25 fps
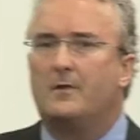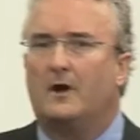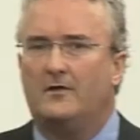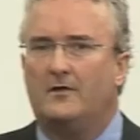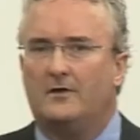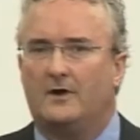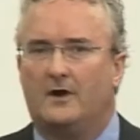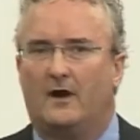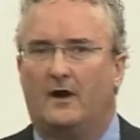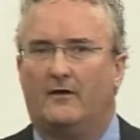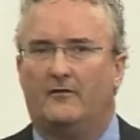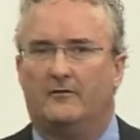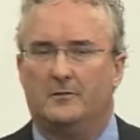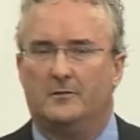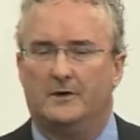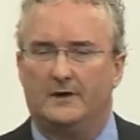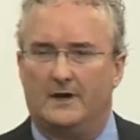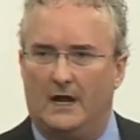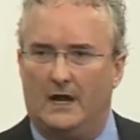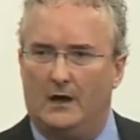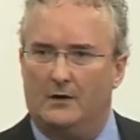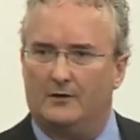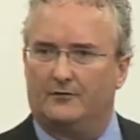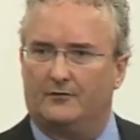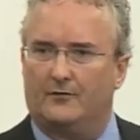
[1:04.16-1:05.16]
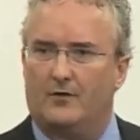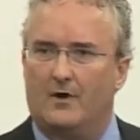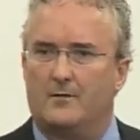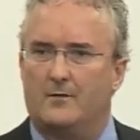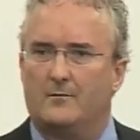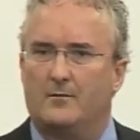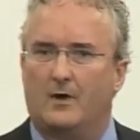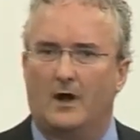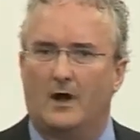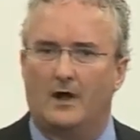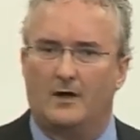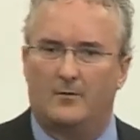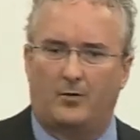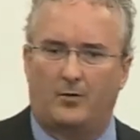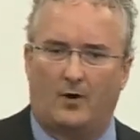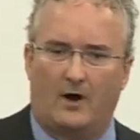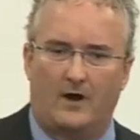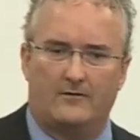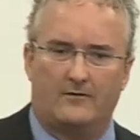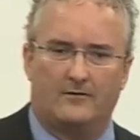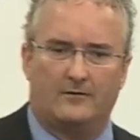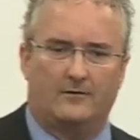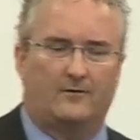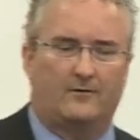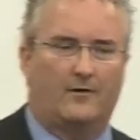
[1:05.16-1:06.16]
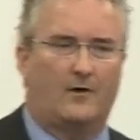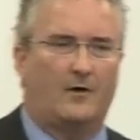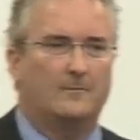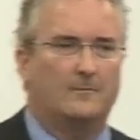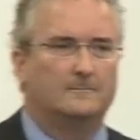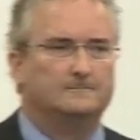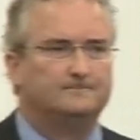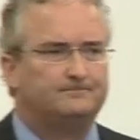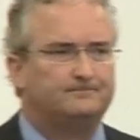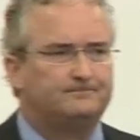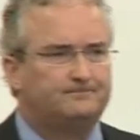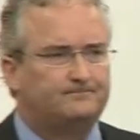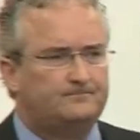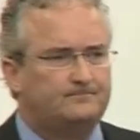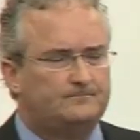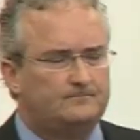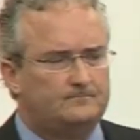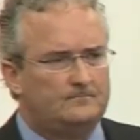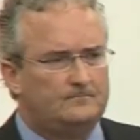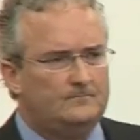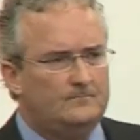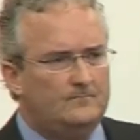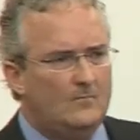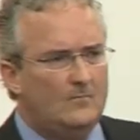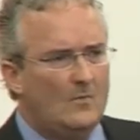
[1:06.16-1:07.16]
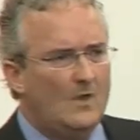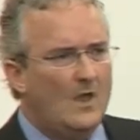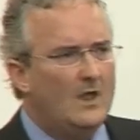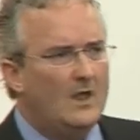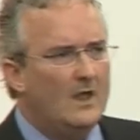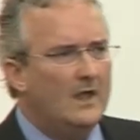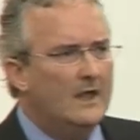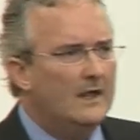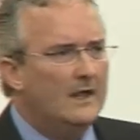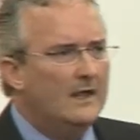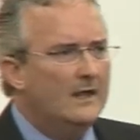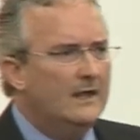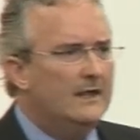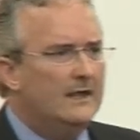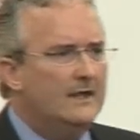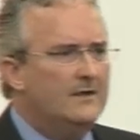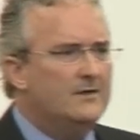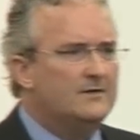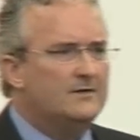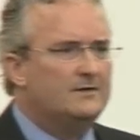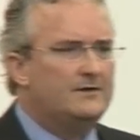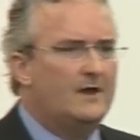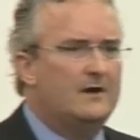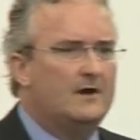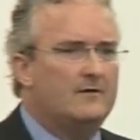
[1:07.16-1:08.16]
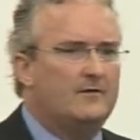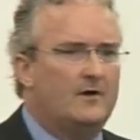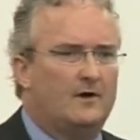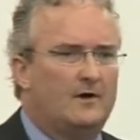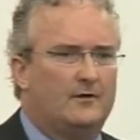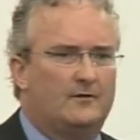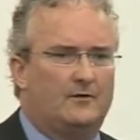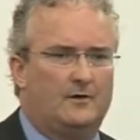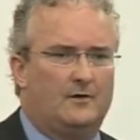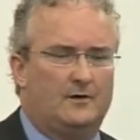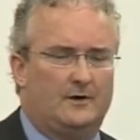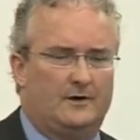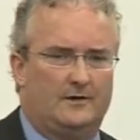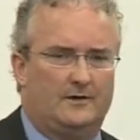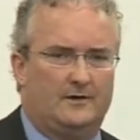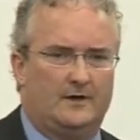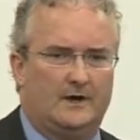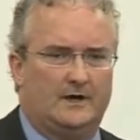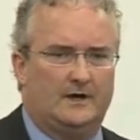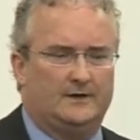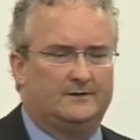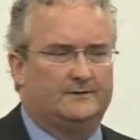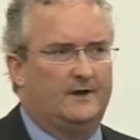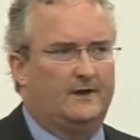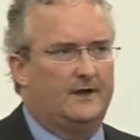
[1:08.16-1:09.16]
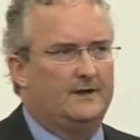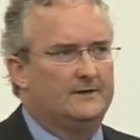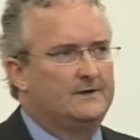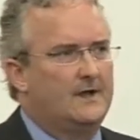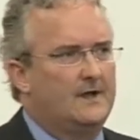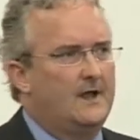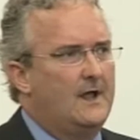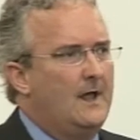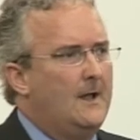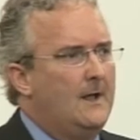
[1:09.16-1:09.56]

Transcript: by the government, now it's run by a private firm in the state of Arizona in the United States.